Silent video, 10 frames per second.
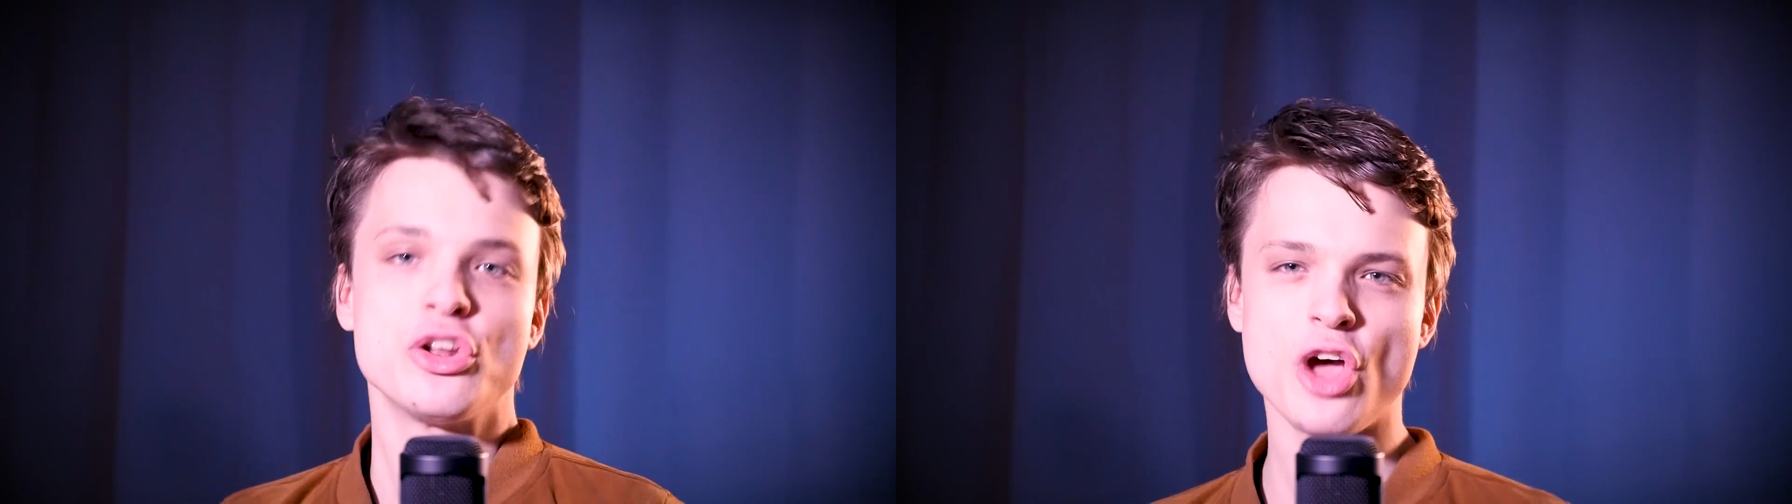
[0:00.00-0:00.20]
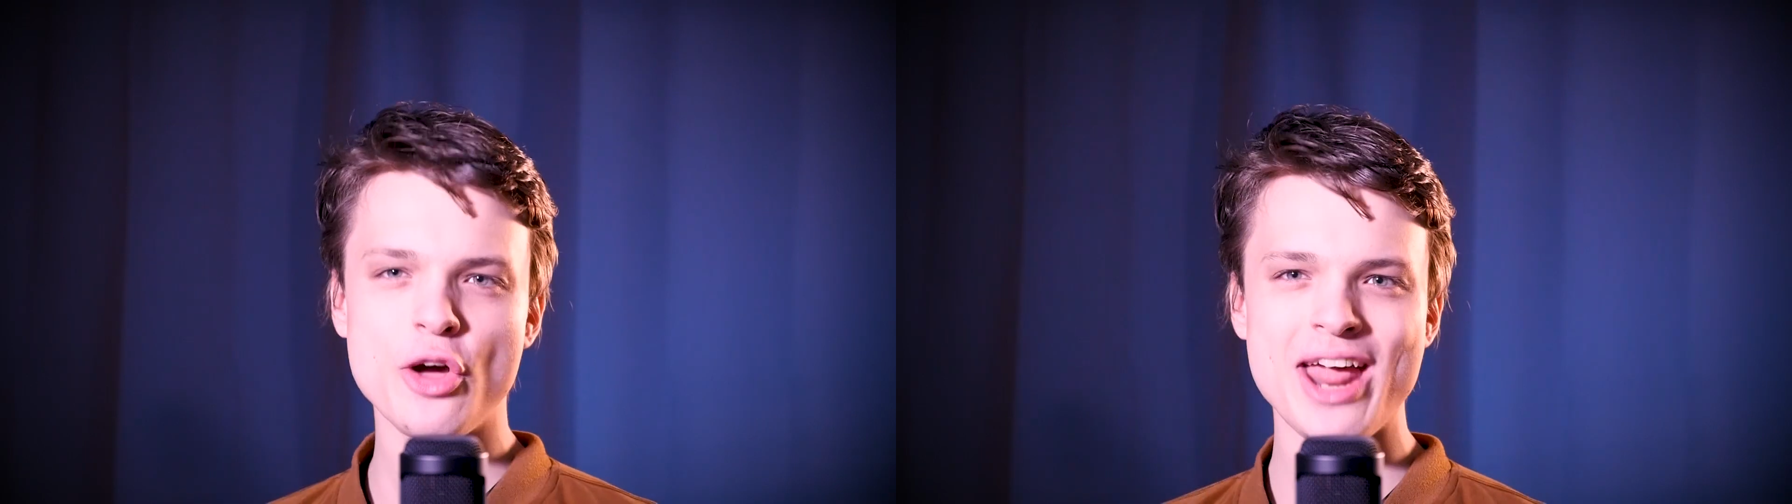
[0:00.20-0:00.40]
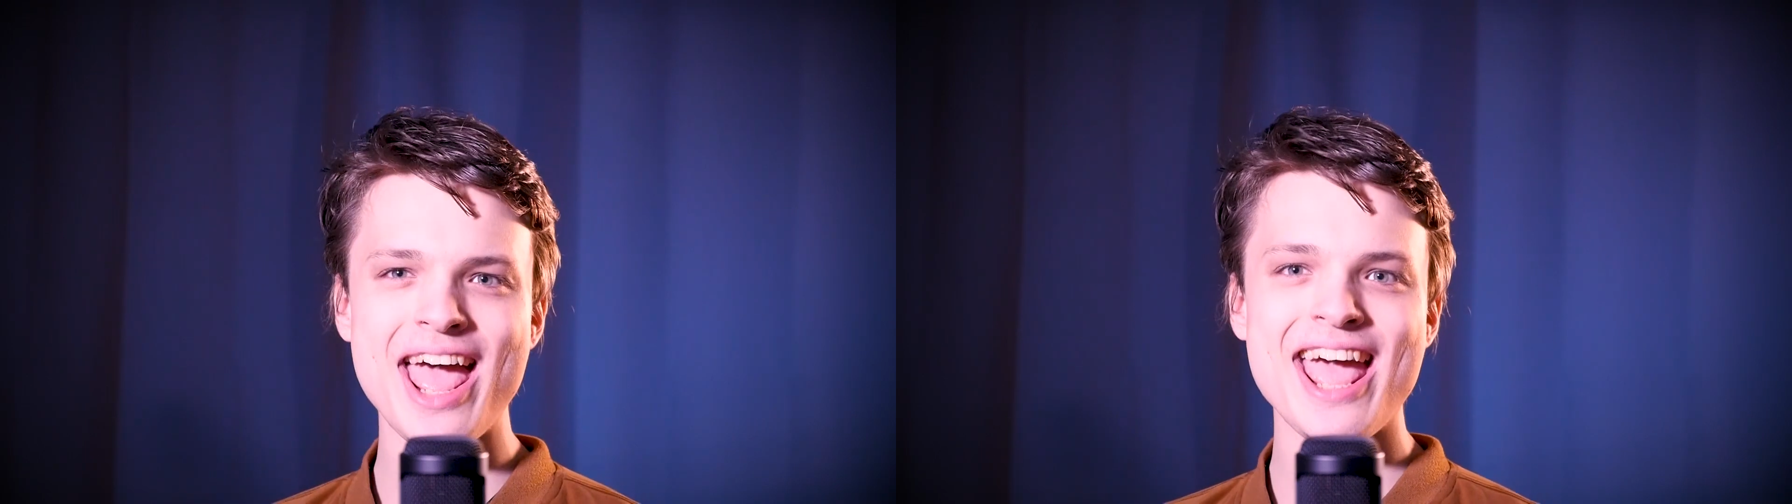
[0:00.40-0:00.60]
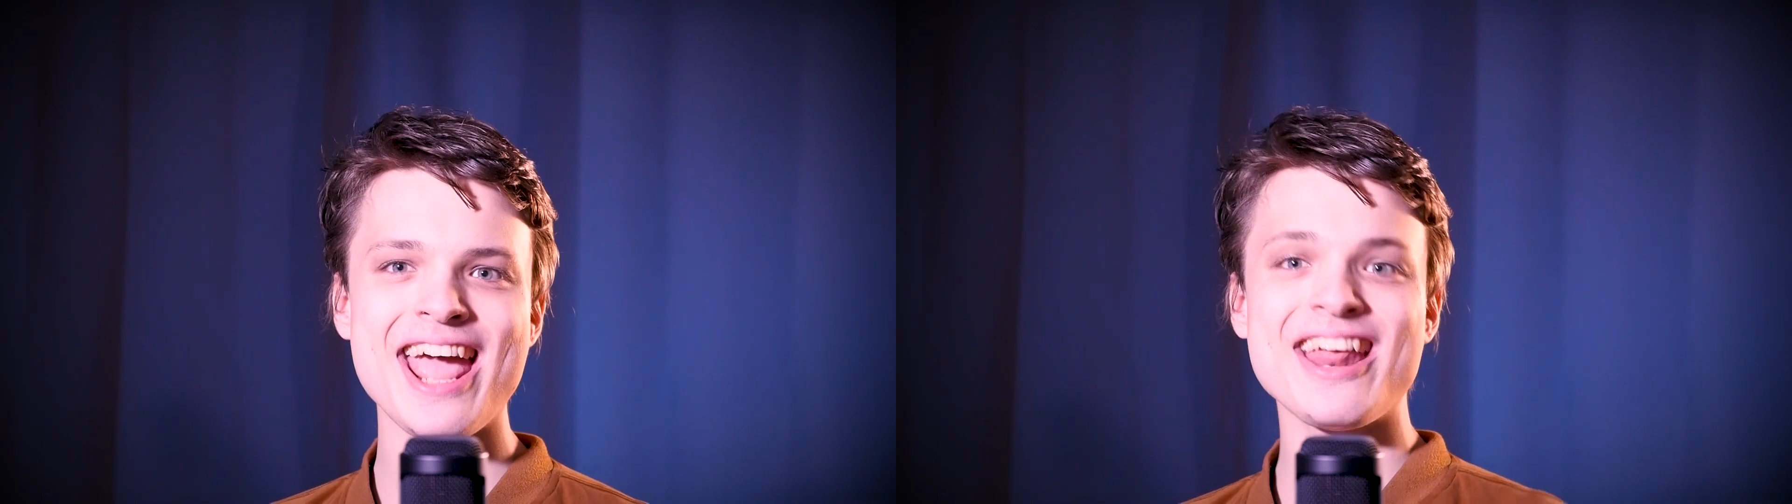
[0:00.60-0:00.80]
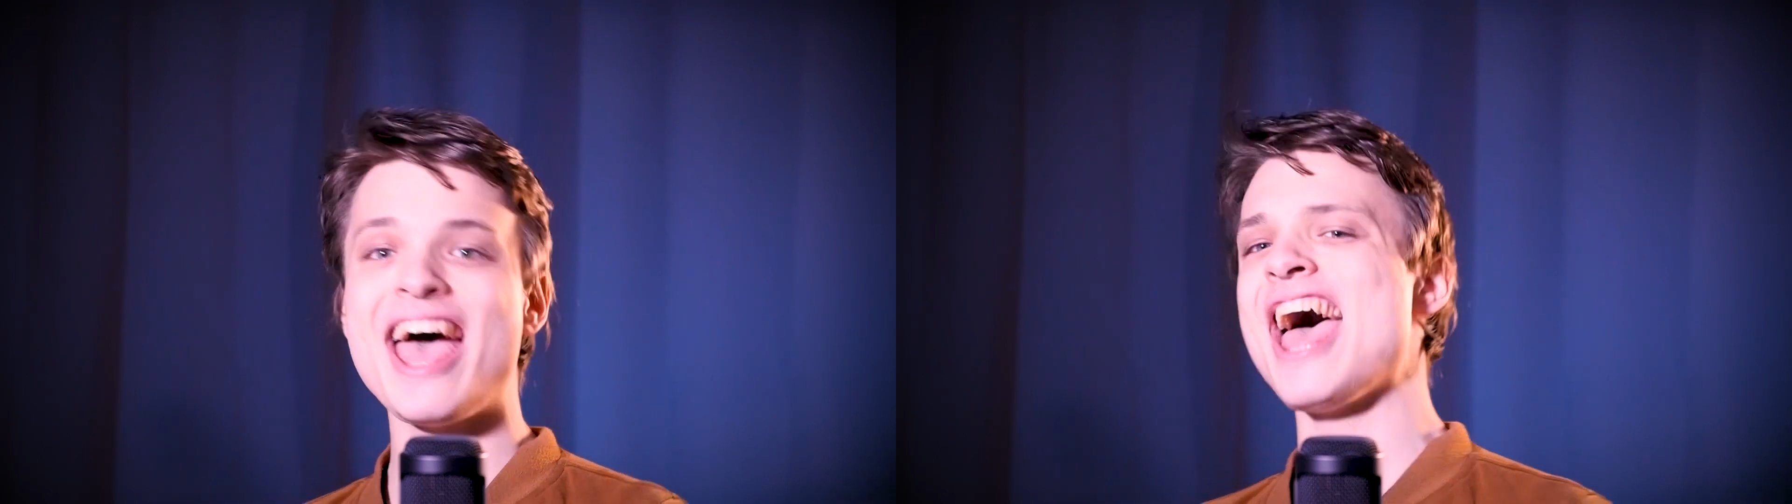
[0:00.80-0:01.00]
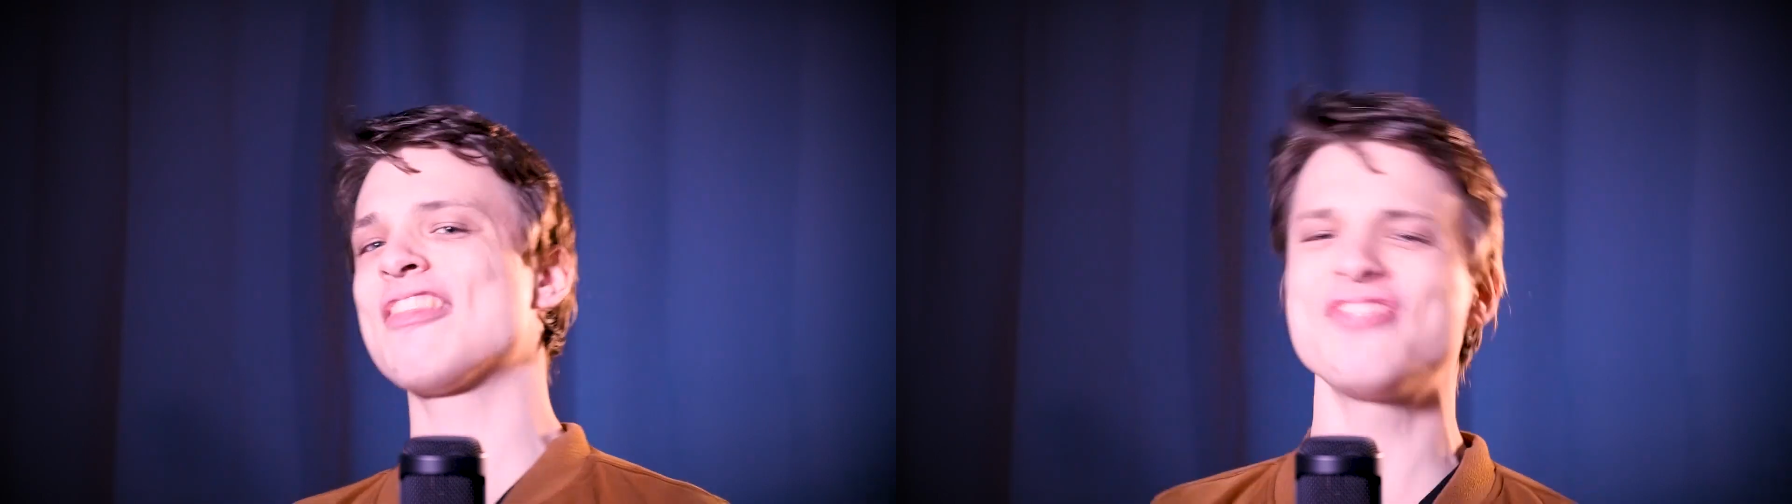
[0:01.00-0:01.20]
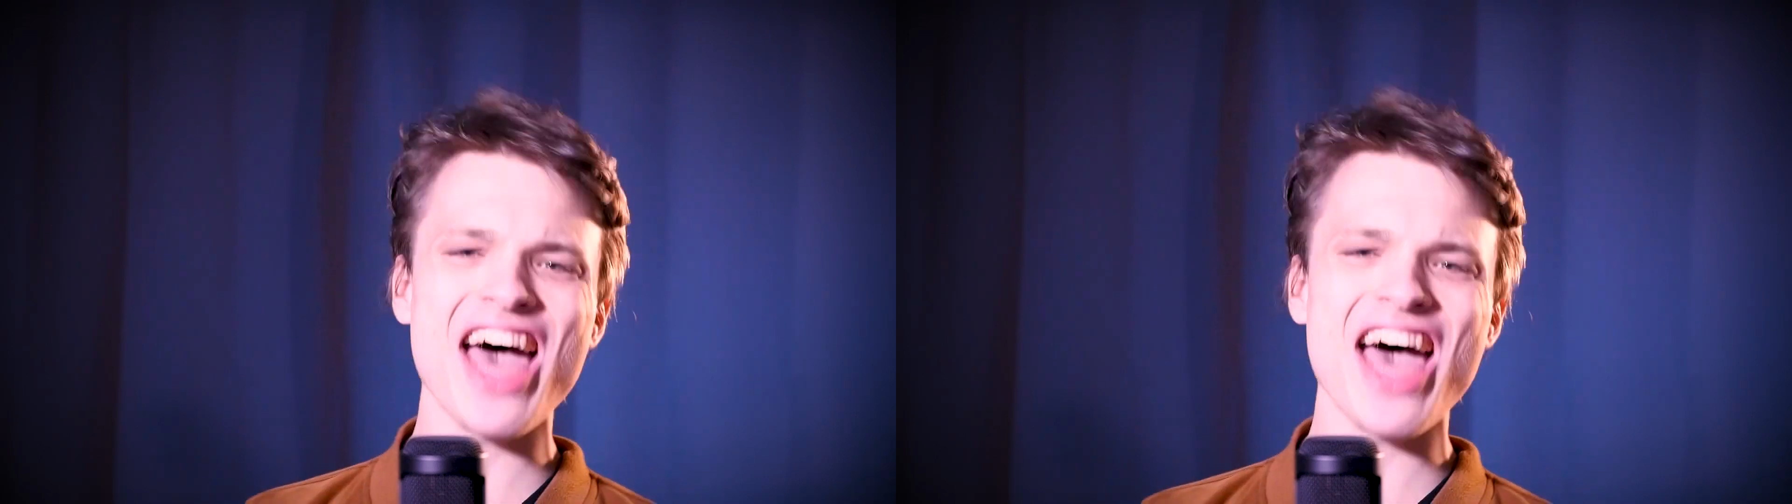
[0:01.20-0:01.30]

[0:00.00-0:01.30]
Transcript: don't hate it,